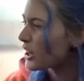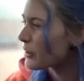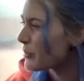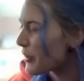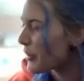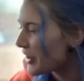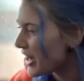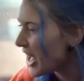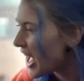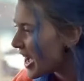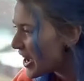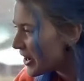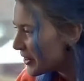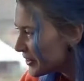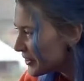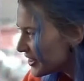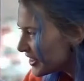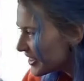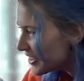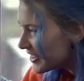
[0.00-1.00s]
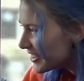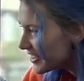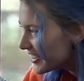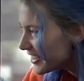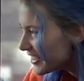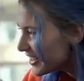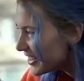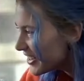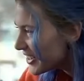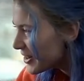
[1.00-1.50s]
Blueberry Hound?
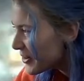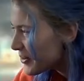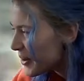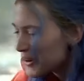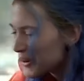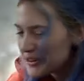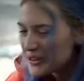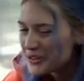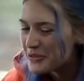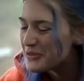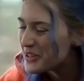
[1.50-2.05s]
Are you